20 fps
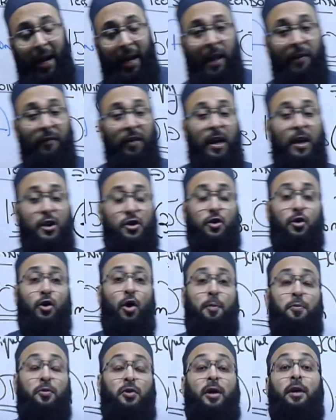navigation
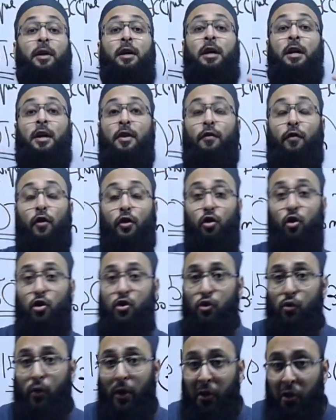option. For
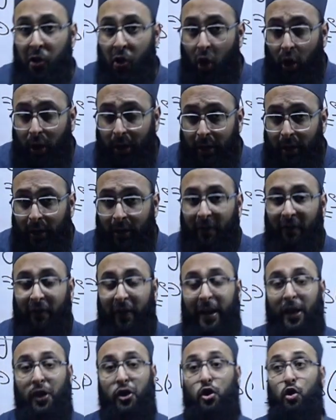those you are not
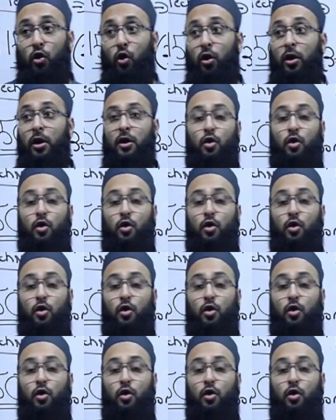very sure,